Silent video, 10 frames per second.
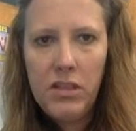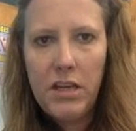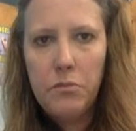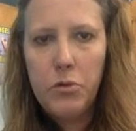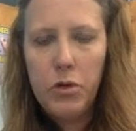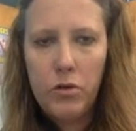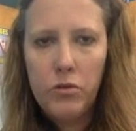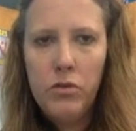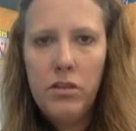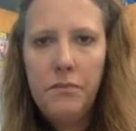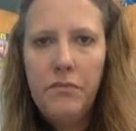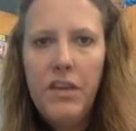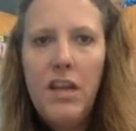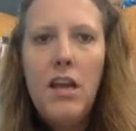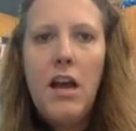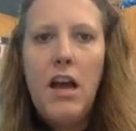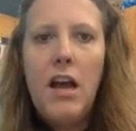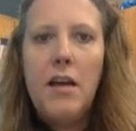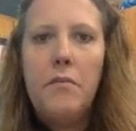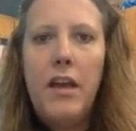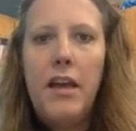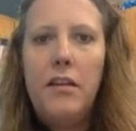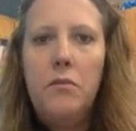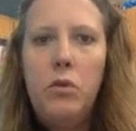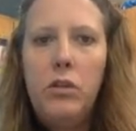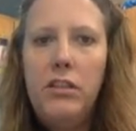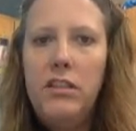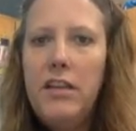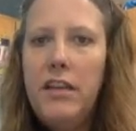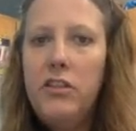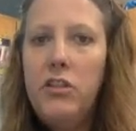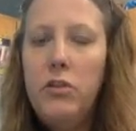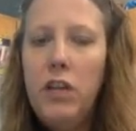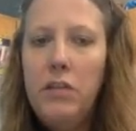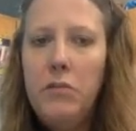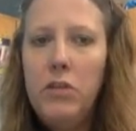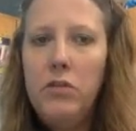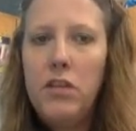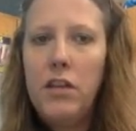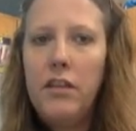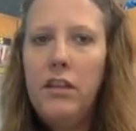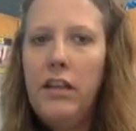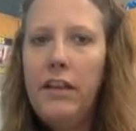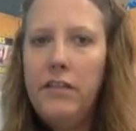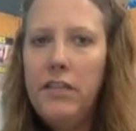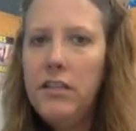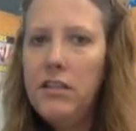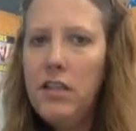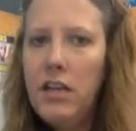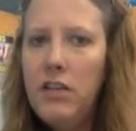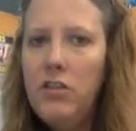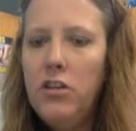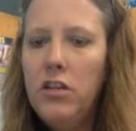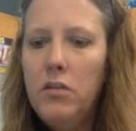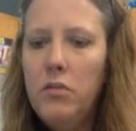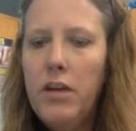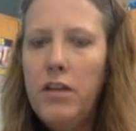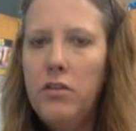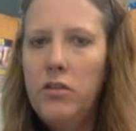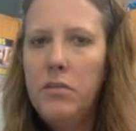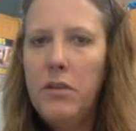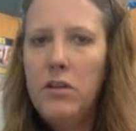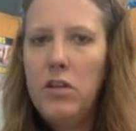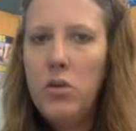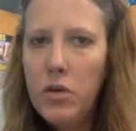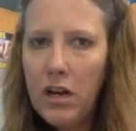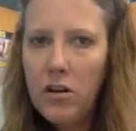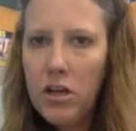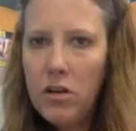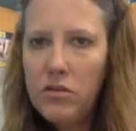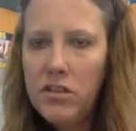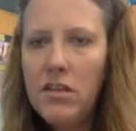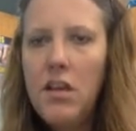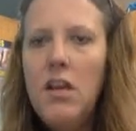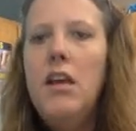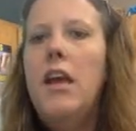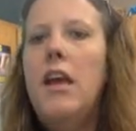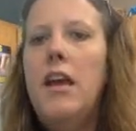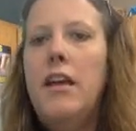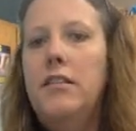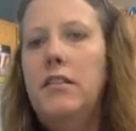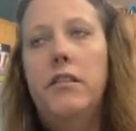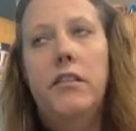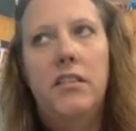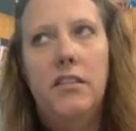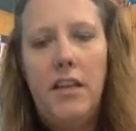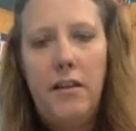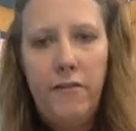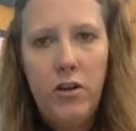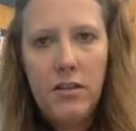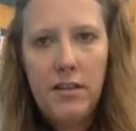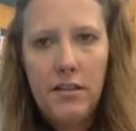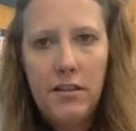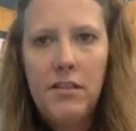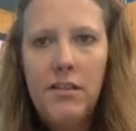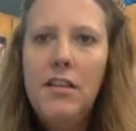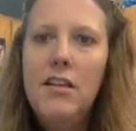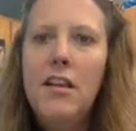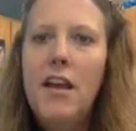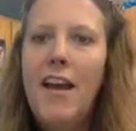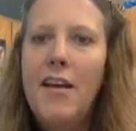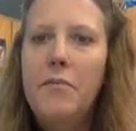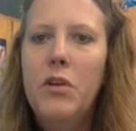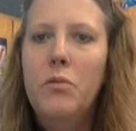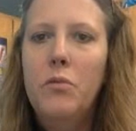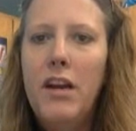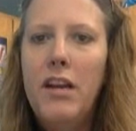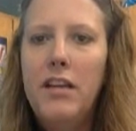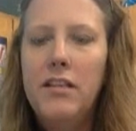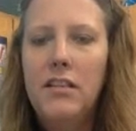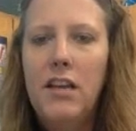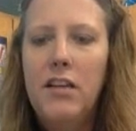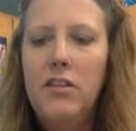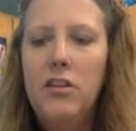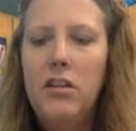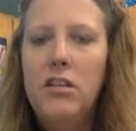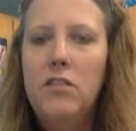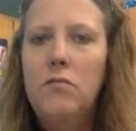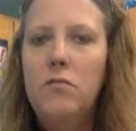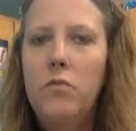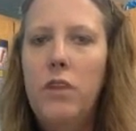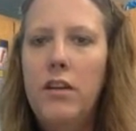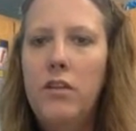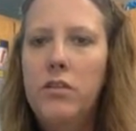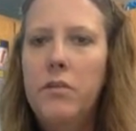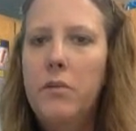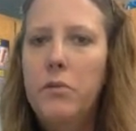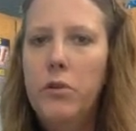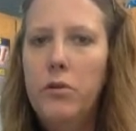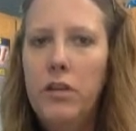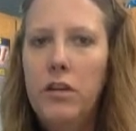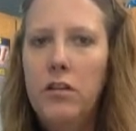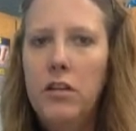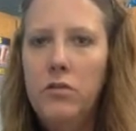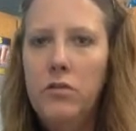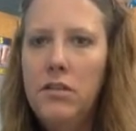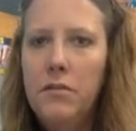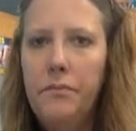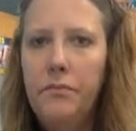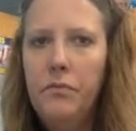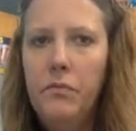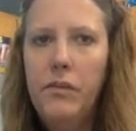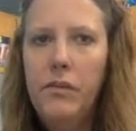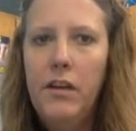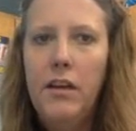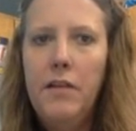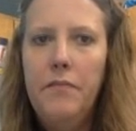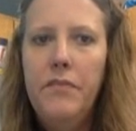and pros. And we'll take two-column notes. On the left-hand side, you're going to write notes about eukaryotes. And since this is a versus, on the right-hand side, you're going to write notes about prokaryotes. Okay.